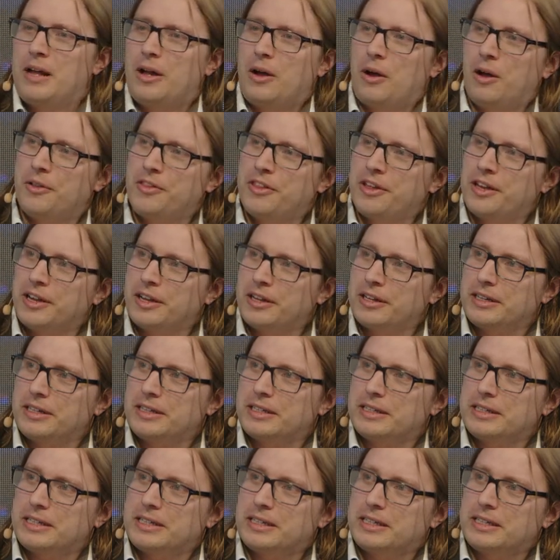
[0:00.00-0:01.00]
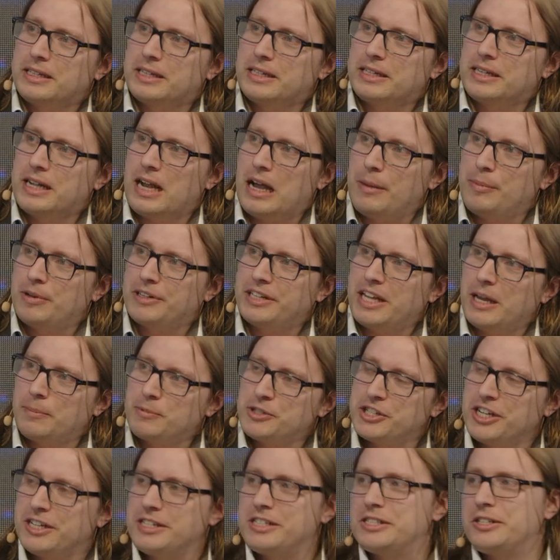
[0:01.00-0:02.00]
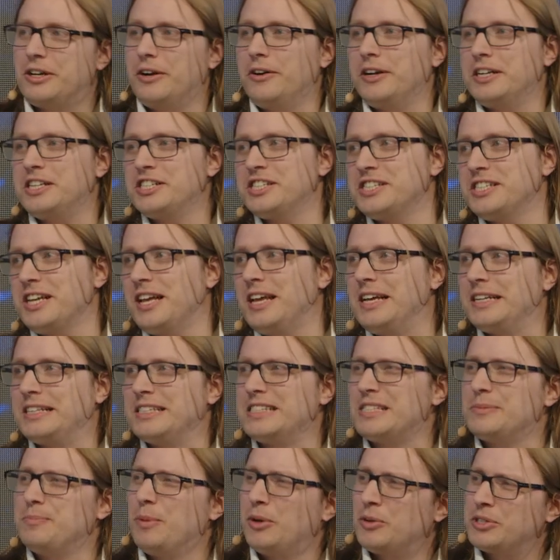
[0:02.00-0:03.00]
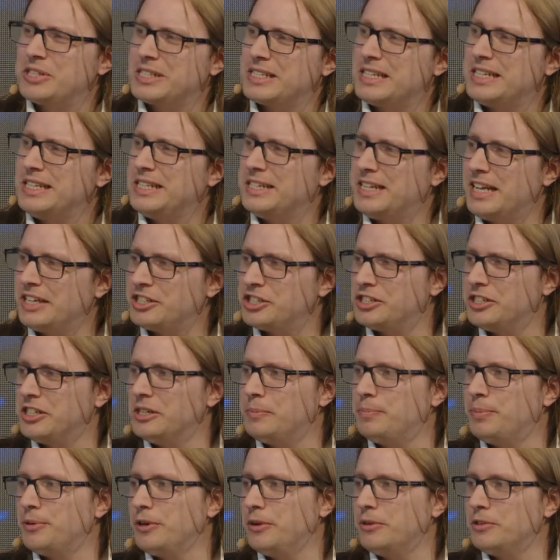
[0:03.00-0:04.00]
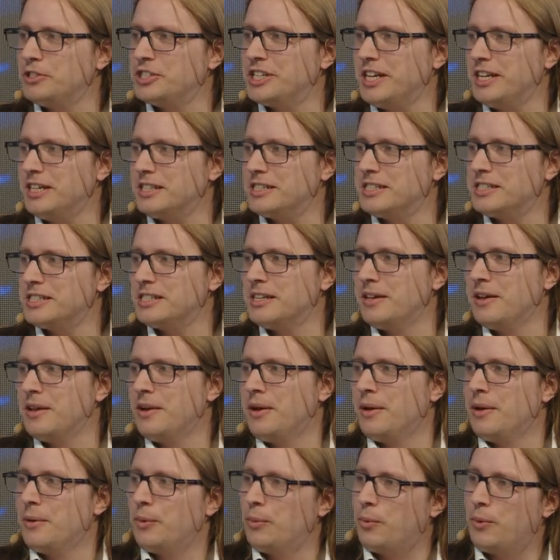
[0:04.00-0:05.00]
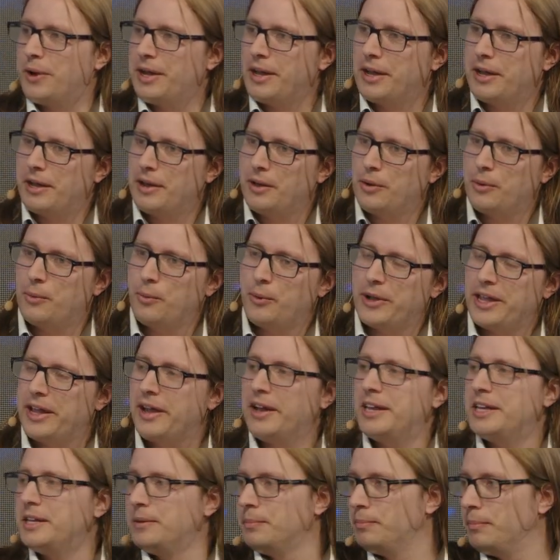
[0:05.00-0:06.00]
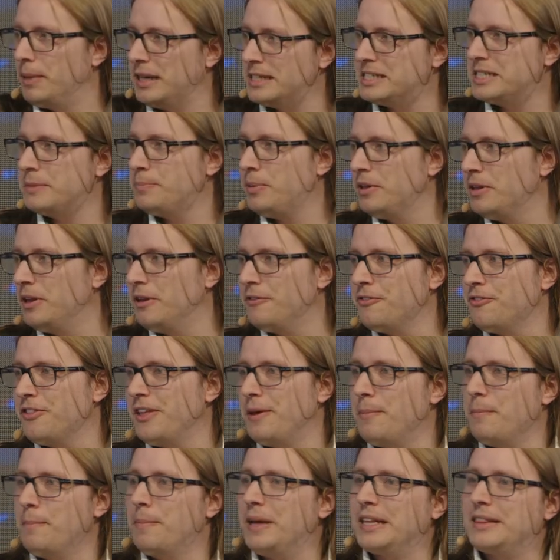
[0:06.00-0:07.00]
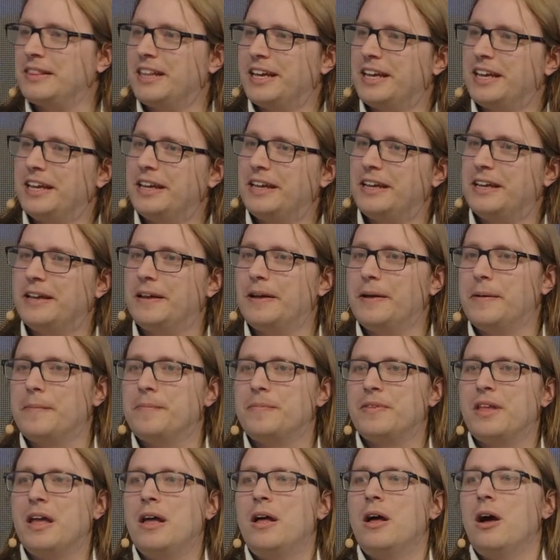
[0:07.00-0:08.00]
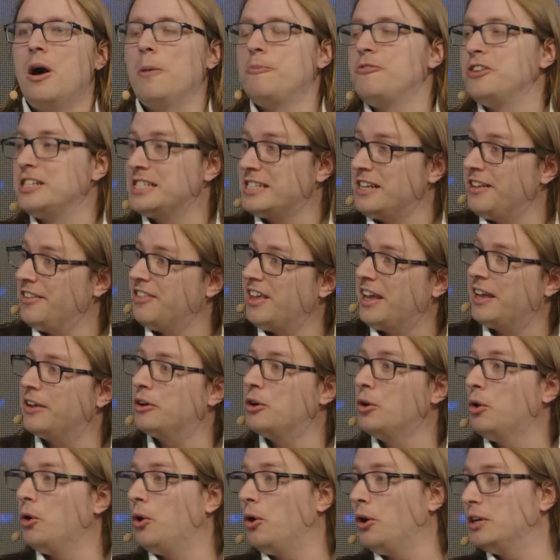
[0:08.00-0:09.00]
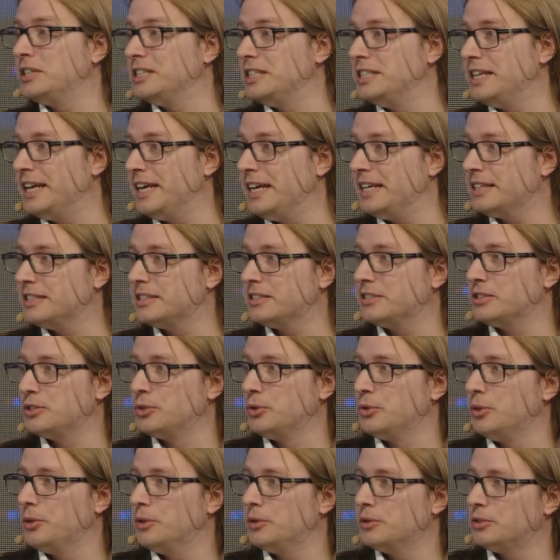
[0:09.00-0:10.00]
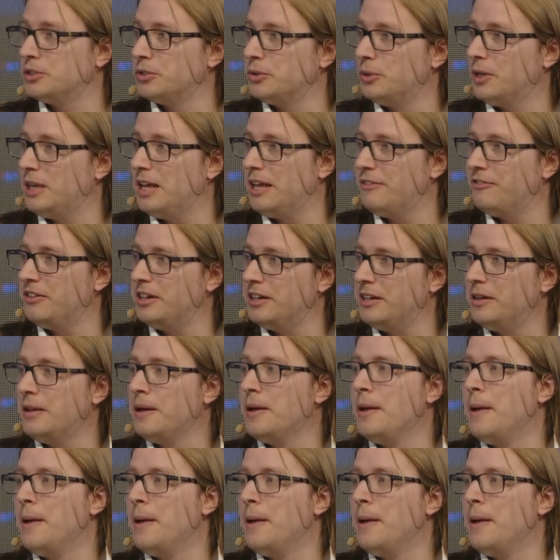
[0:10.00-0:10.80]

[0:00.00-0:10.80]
On the carbon capture and storage side, it's mostly national projects where we are in multiple of them, but they obviously they coordinate to, to a level,